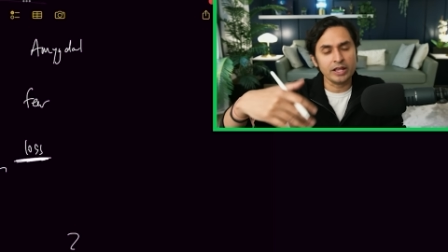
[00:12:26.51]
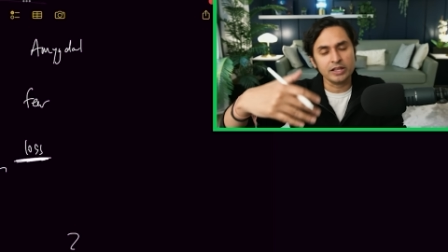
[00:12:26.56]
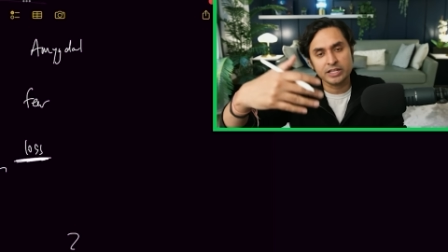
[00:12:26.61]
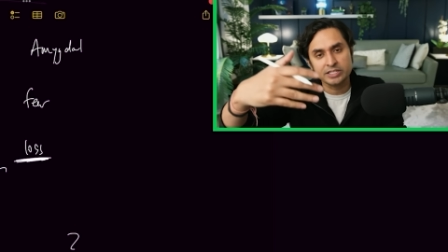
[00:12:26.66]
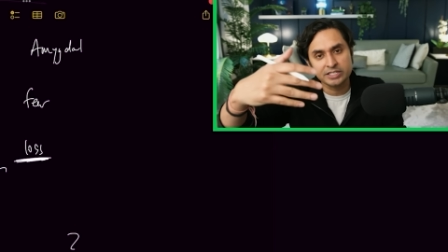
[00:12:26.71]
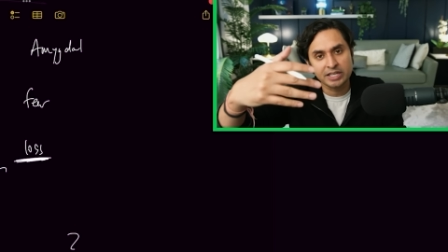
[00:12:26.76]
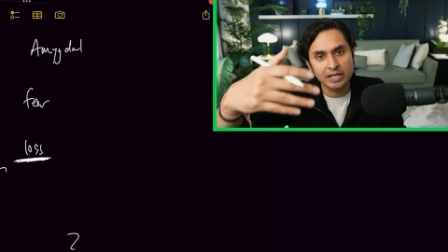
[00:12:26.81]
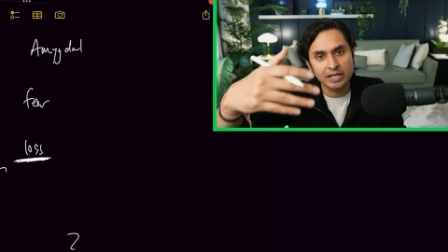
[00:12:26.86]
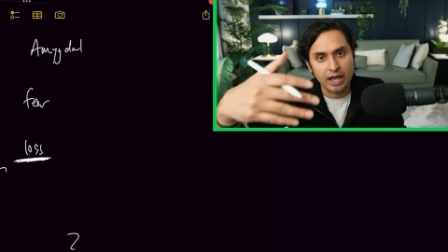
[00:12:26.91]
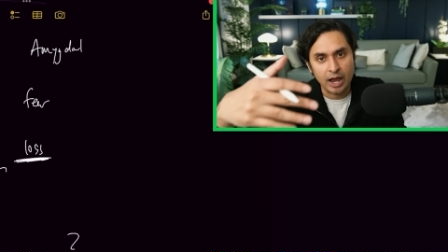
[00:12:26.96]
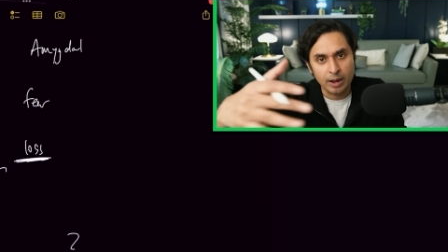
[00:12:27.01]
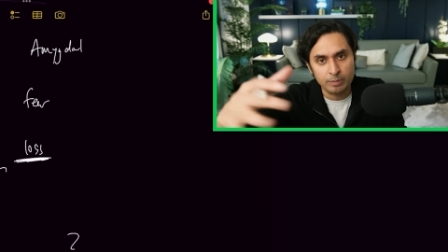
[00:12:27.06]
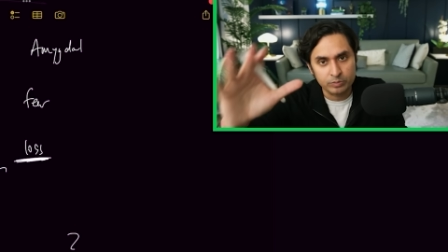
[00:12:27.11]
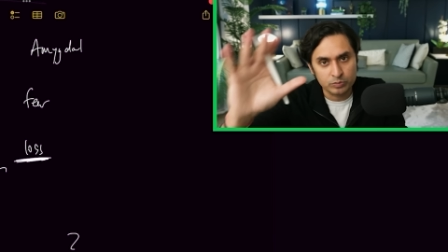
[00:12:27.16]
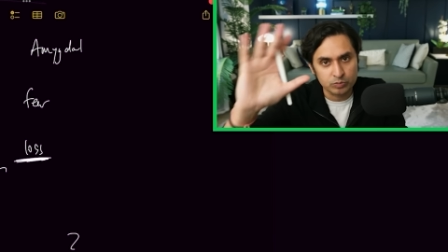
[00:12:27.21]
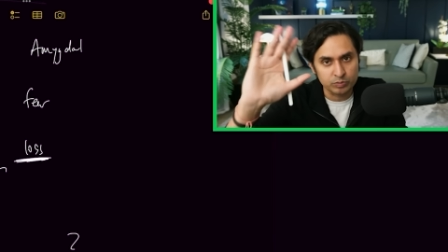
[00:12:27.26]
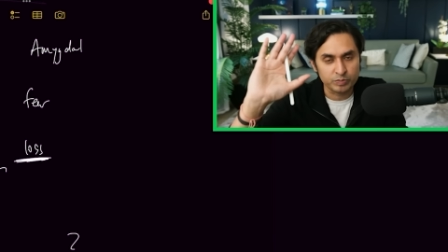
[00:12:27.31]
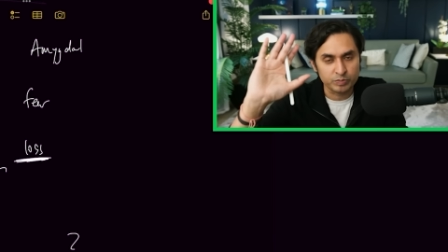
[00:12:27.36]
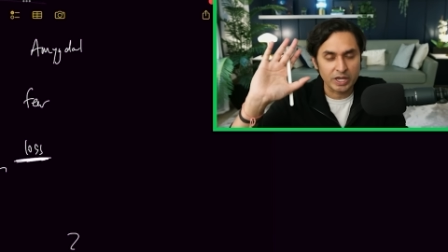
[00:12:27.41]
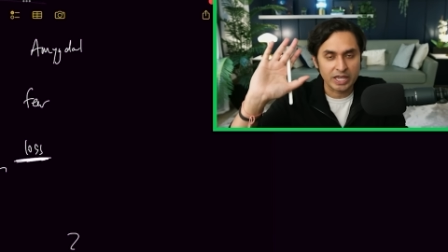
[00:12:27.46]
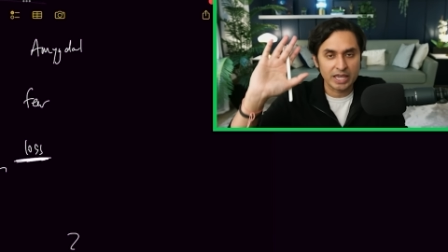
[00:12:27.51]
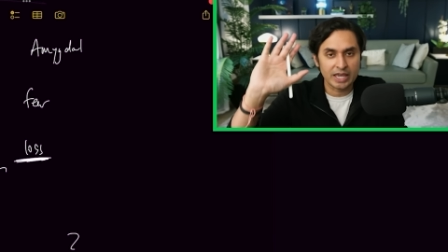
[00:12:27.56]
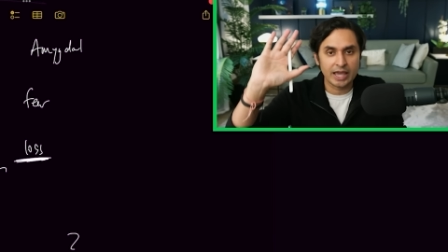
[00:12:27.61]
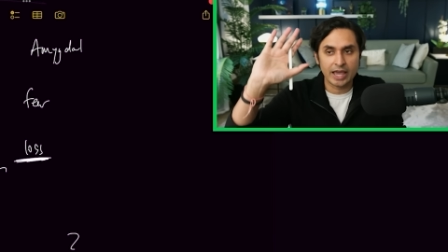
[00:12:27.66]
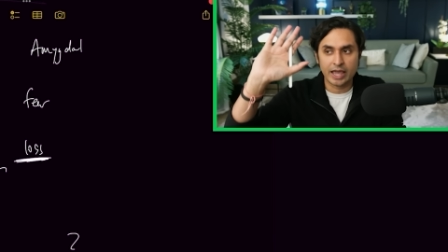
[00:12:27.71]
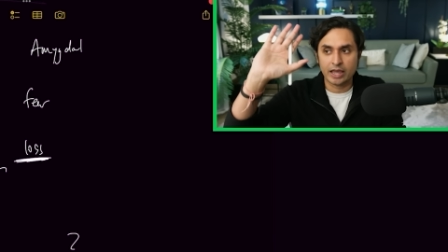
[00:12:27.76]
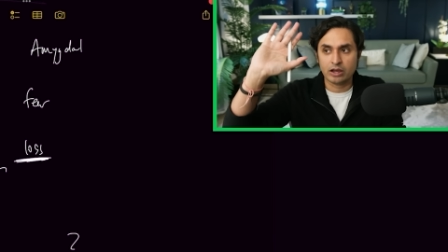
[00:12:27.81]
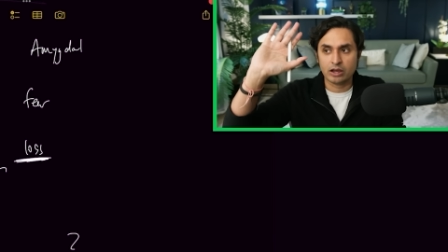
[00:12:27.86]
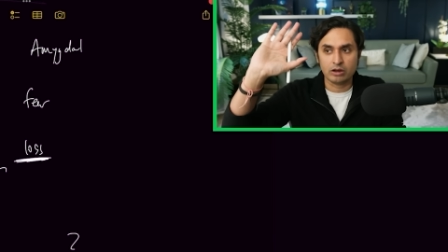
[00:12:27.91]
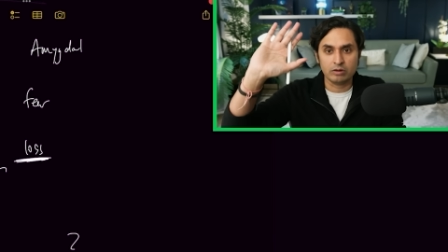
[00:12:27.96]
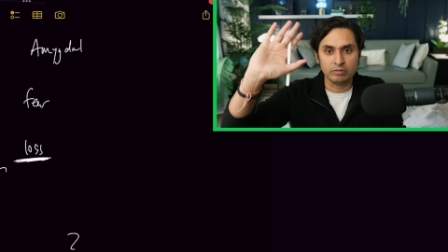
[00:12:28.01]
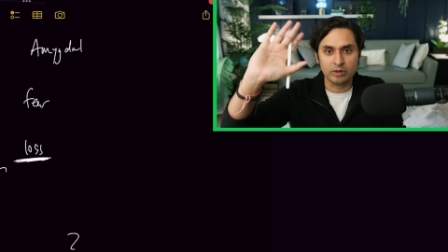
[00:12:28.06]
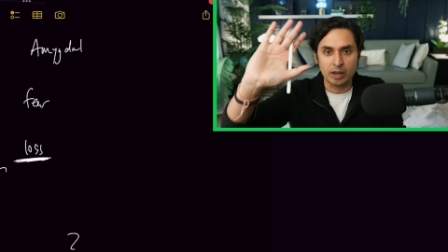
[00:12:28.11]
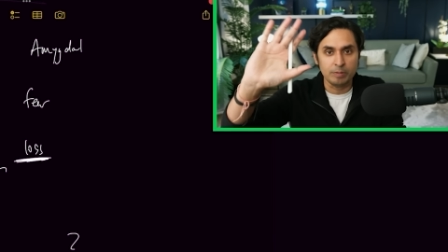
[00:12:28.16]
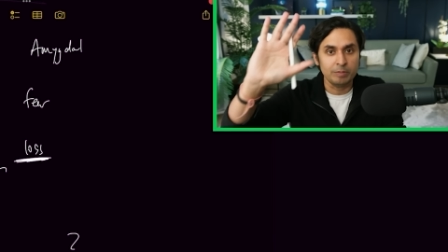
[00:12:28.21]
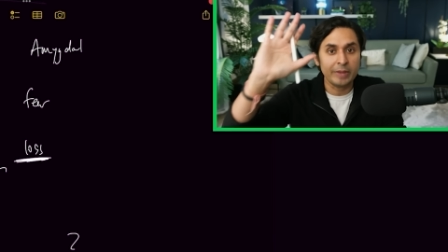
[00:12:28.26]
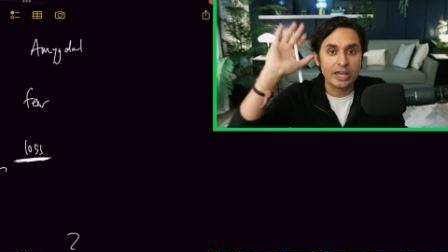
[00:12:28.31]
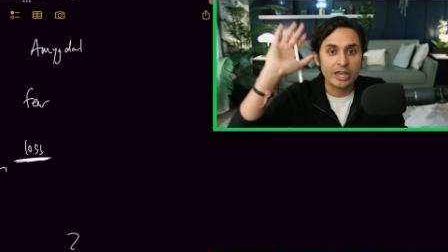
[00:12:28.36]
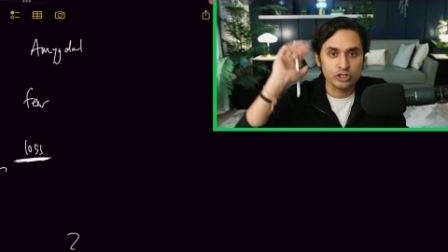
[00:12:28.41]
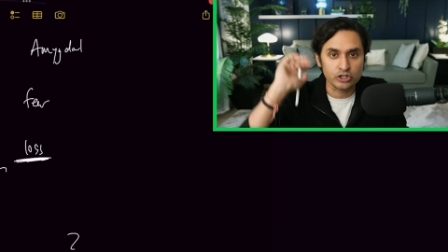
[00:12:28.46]
Let's say I'm picking a a
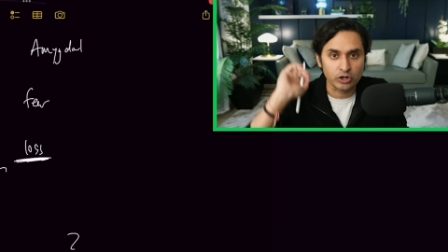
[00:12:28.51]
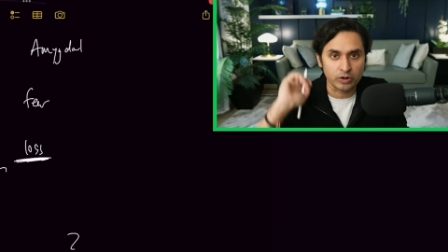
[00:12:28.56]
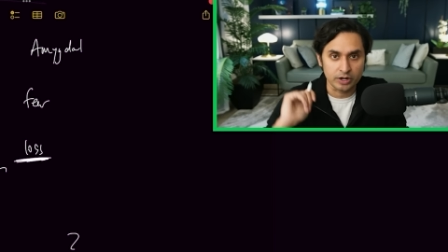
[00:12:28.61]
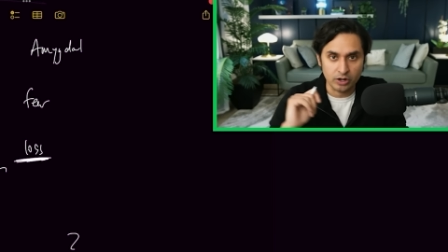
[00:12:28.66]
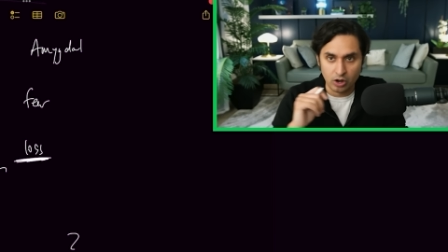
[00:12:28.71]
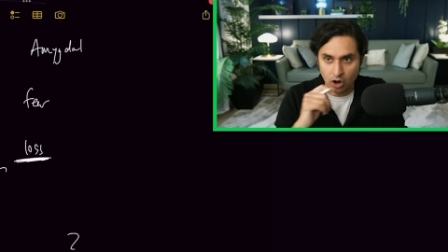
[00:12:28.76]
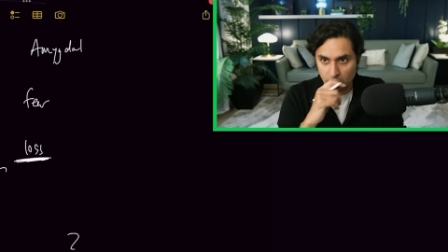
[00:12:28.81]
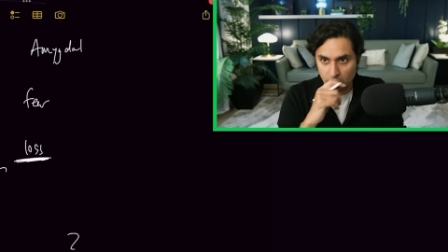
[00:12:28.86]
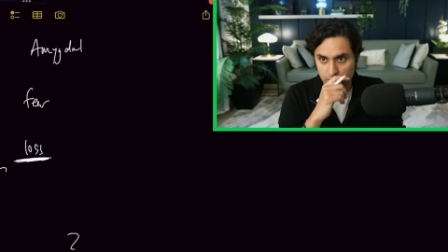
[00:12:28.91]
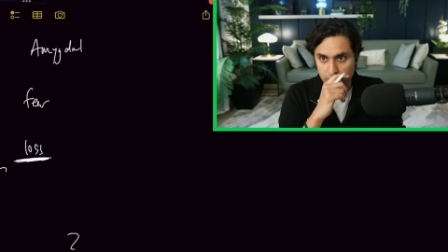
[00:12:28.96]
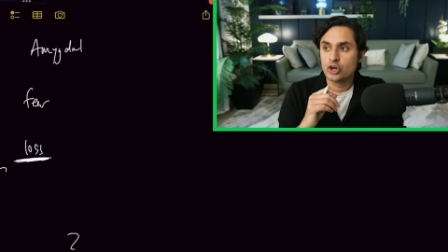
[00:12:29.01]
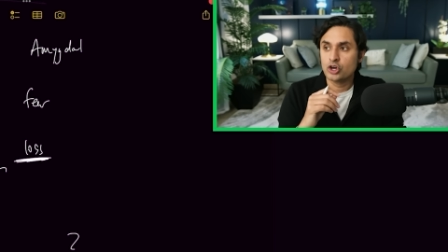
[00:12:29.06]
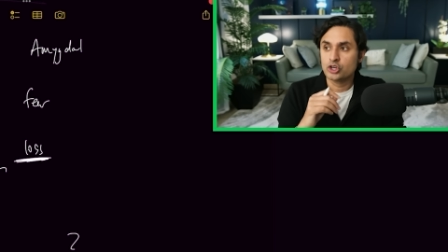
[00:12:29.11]
major in college.